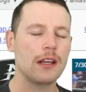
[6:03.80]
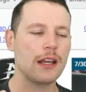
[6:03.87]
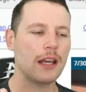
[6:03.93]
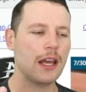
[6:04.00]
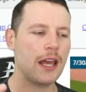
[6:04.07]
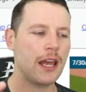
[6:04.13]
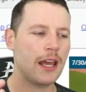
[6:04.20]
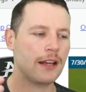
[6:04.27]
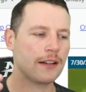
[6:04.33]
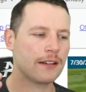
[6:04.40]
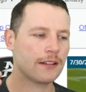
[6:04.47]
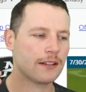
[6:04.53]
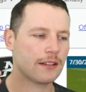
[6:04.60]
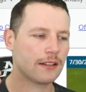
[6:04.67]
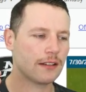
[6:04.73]

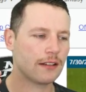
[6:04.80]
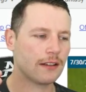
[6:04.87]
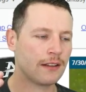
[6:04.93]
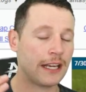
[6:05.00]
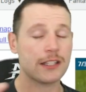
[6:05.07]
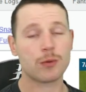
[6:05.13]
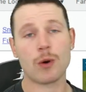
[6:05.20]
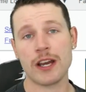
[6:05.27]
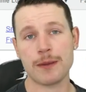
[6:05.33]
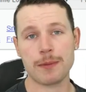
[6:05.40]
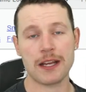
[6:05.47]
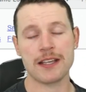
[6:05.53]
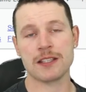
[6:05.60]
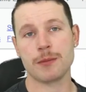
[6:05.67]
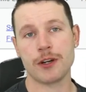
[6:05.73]
And that's why he
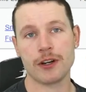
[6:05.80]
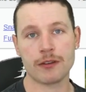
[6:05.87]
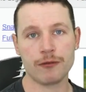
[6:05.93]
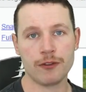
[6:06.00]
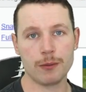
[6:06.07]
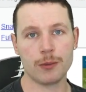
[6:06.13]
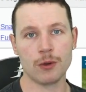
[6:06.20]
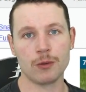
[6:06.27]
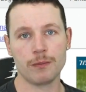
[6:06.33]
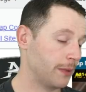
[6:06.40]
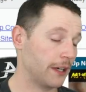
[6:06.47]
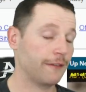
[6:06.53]
plays American football.